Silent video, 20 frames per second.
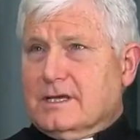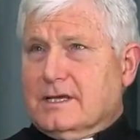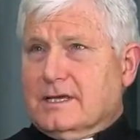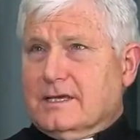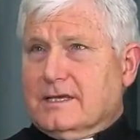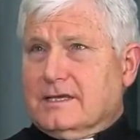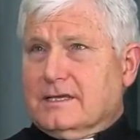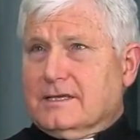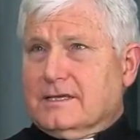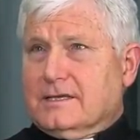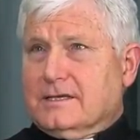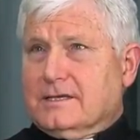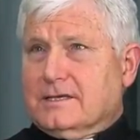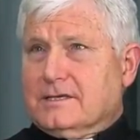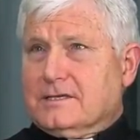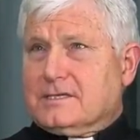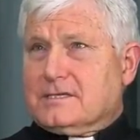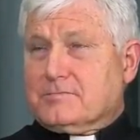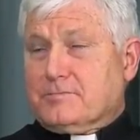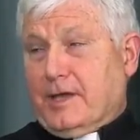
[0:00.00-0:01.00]

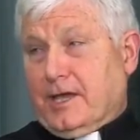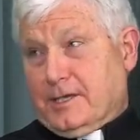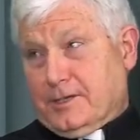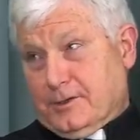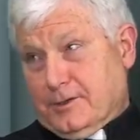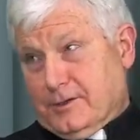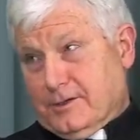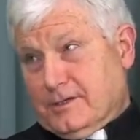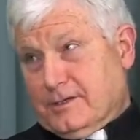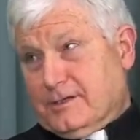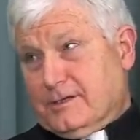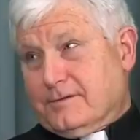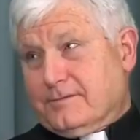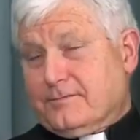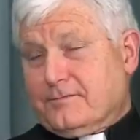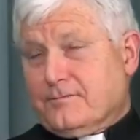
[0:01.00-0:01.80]
a Spaniard